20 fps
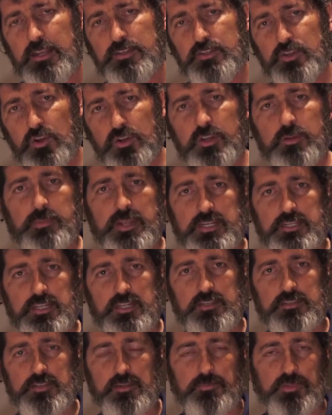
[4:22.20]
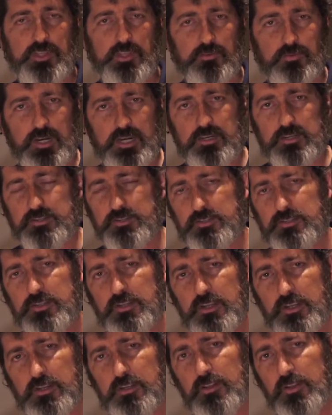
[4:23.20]
documenting some of the grandest
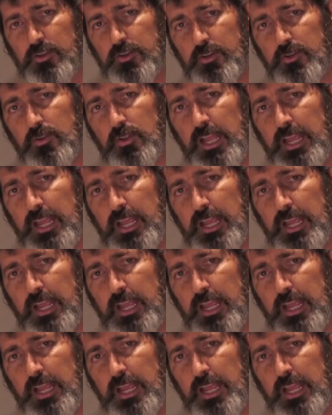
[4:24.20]
colonial